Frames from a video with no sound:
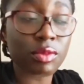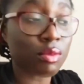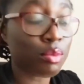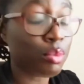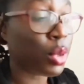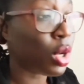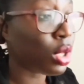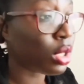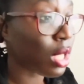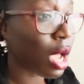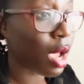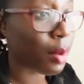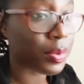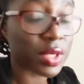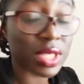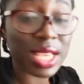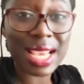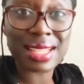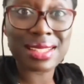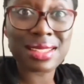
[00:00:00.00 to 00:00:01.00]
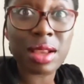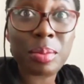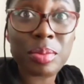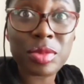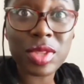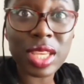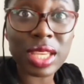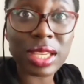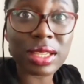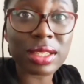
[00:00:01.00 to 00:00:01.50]
Pull up, say
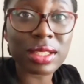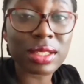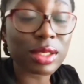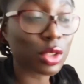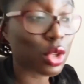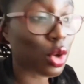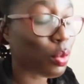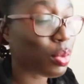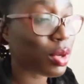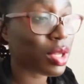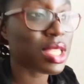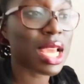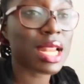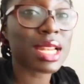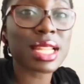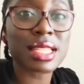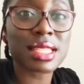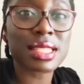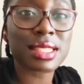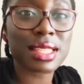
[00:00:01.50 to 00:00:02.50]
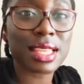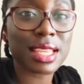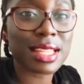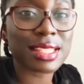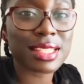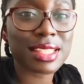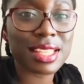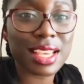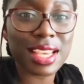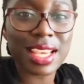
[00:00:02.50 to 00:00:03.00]
something. Don't pretend it's
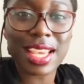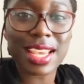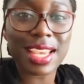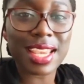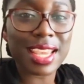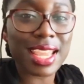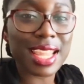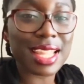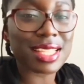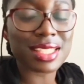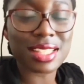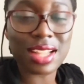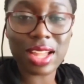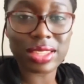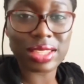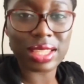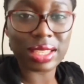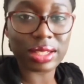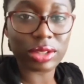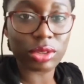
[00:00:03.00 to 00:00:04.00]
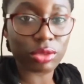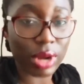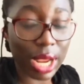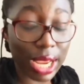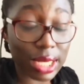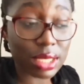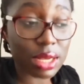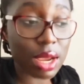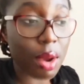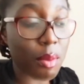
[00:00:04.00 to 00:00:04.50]
it's it's nothing,
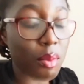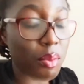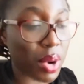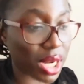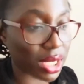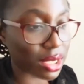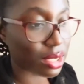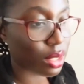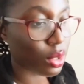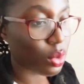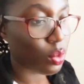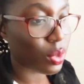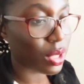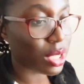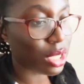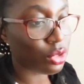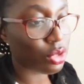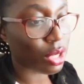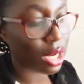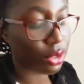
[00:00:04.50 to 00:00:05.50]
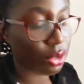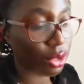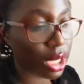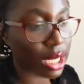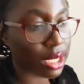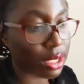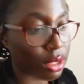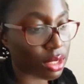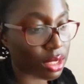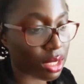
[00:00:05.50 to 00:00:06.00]
right? But we need to
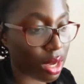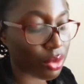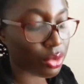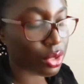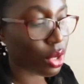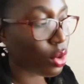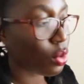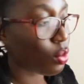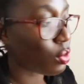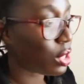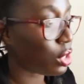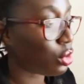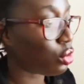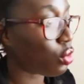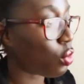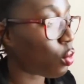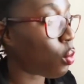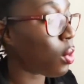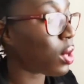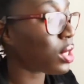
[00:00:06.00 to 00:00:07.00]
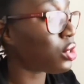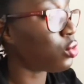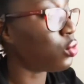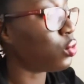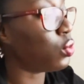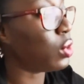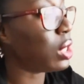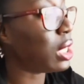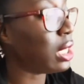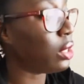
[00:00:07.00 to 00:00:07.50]
educate ourselves. We need to know what's
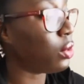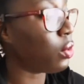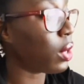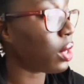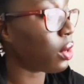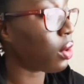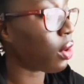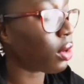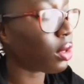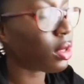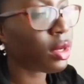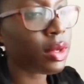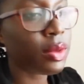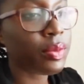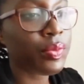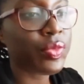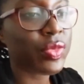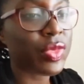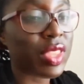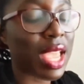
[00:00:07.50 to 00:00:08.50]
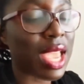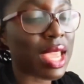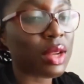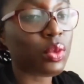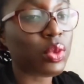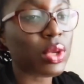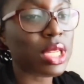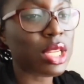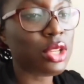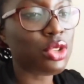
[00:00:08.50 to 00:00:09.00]
really going on. Then
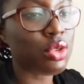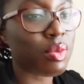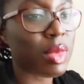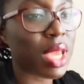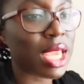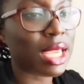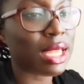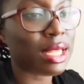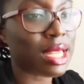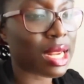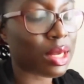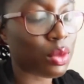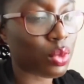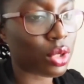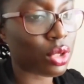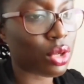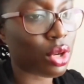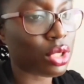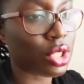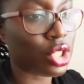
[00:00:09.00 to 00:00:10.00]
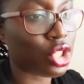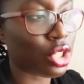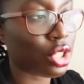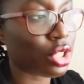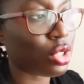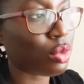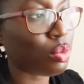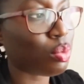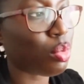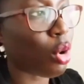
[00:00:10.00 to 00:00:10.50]
we need to make it that we're not
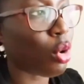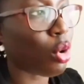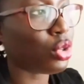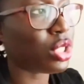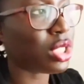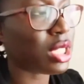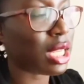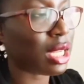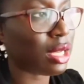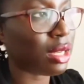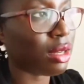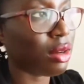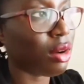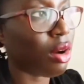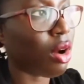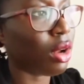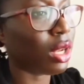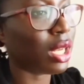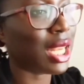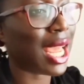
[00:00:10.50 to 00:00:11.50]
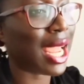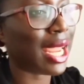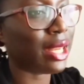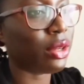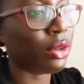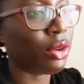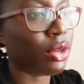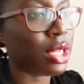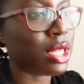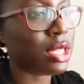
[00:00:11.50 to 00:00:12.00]
just posting
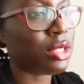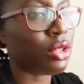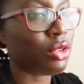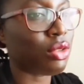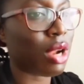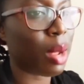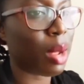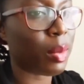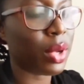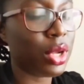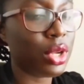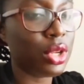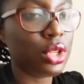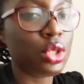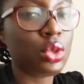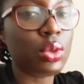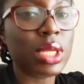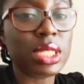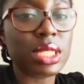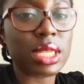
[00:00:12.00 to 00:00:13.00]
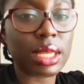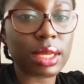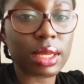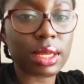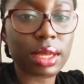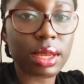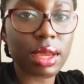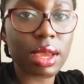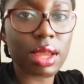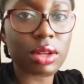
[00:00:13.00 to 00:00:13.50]
online on Instagram, tweeting,
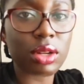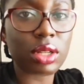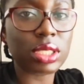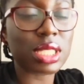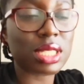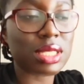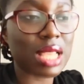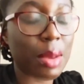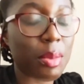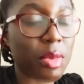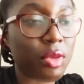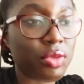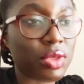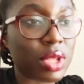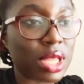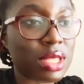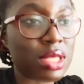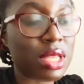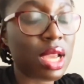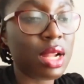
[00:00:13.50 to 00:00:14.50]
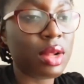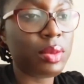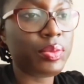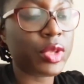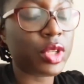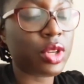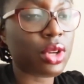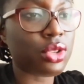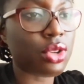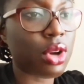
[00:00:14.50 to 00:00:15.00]
and all these type of things
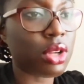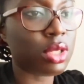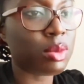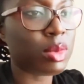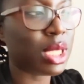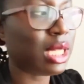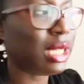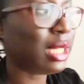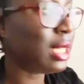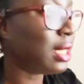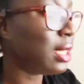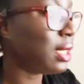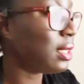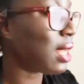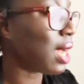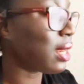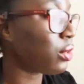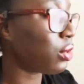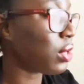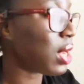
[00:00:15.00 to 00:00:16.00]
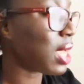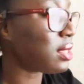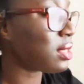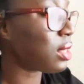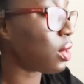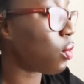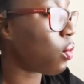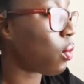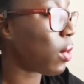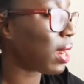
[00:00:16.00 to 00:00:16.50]
because ultimately that creates
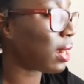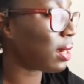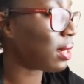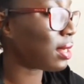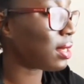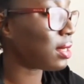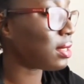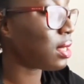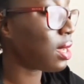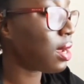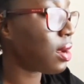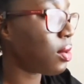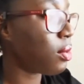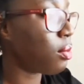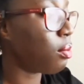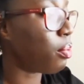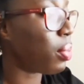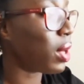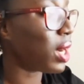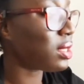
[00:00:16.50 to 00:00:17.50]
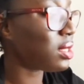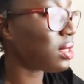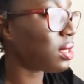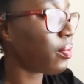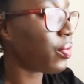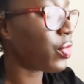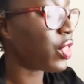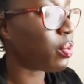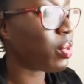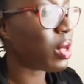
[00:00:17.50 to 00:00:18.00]
awareness. But
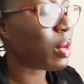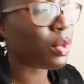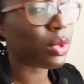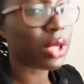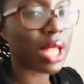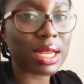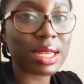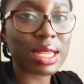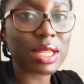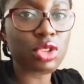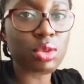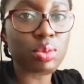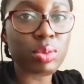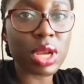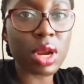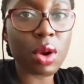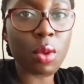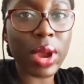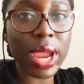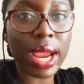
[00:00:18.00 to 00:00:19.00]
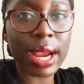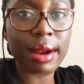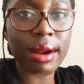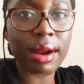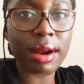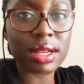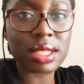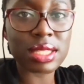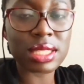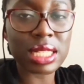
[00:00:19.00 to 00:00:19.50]
the people that need to be aware
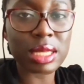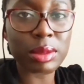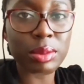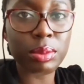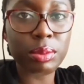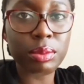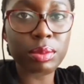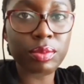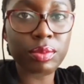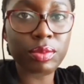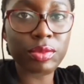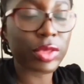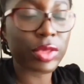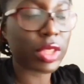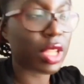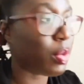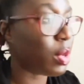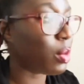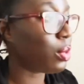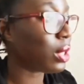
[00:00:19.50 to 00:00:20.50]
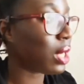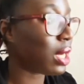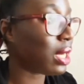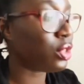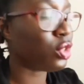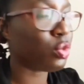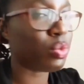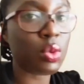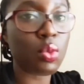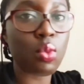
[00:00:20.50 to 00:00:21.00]
are asleep. The people that need
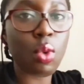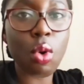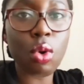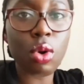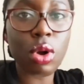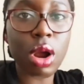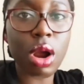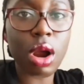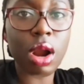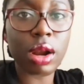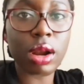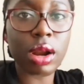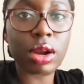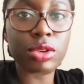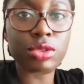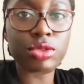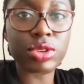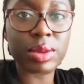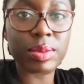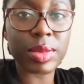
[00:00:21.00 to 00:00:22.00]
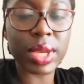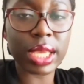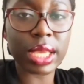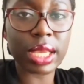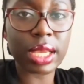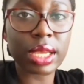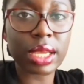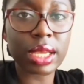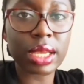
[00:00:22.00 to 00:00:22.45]
to be woke are, are dreaming.